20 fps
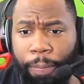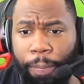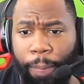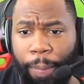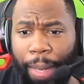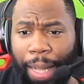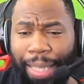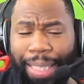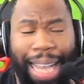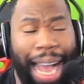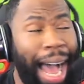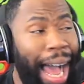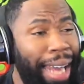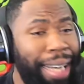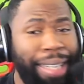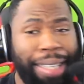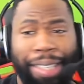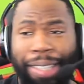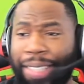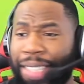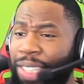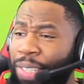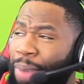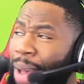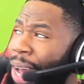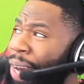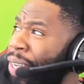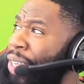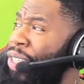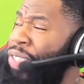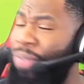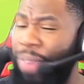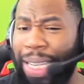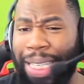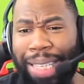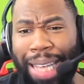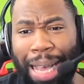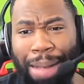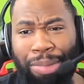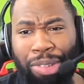It's hot in here. This is why I don't use face
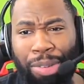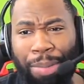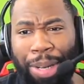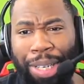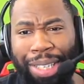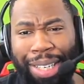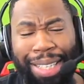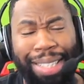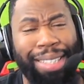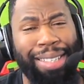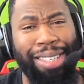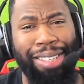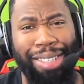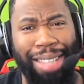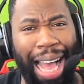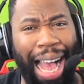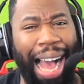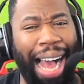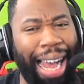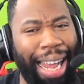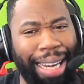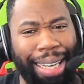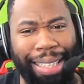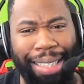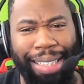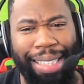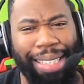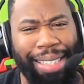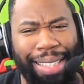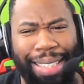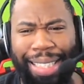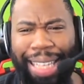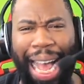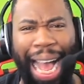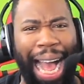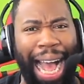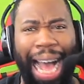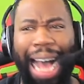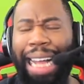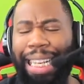cam so much. It's just hot. It's just
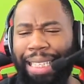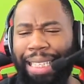hot.